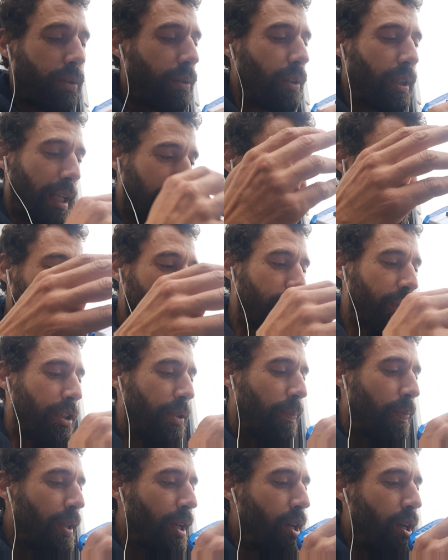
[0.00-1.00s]
Let's
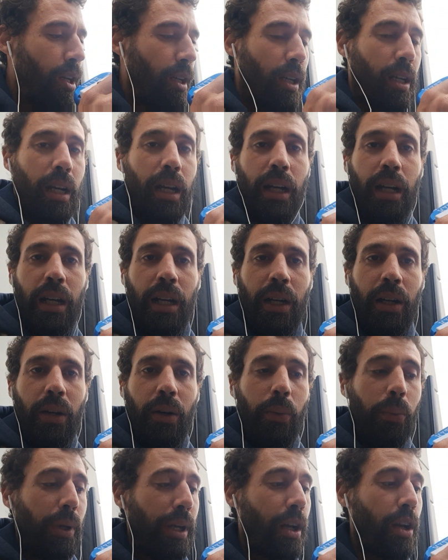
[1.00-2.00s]
continue.
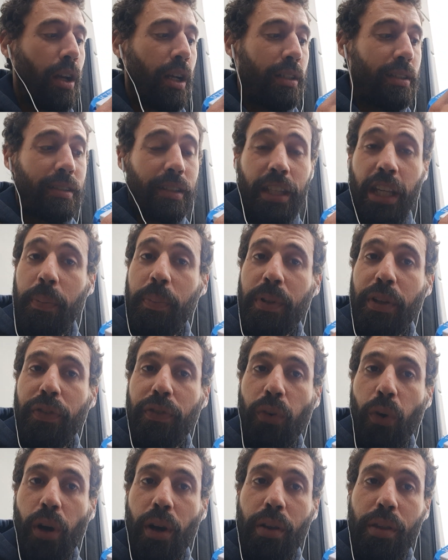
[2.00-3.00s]
We're gonna skip the
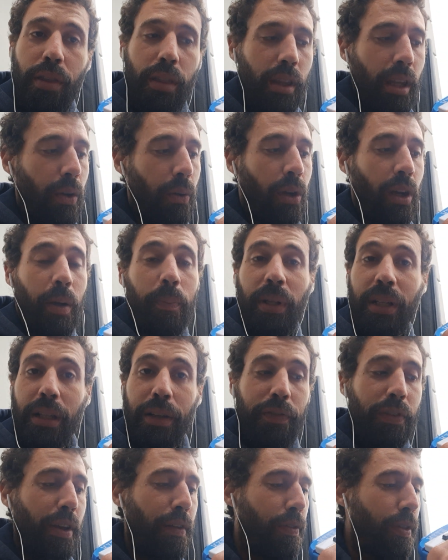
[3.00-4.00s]
fourth and we're gonna play the
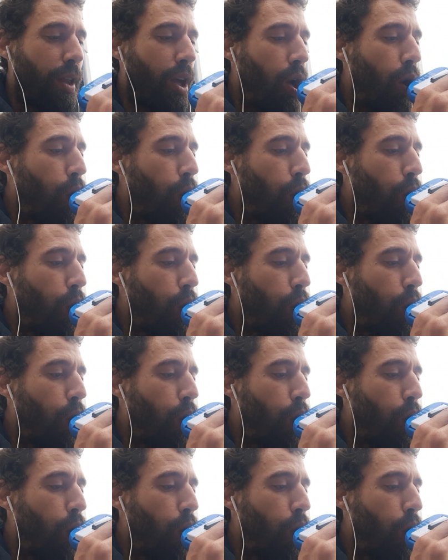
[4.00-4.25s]
fifth.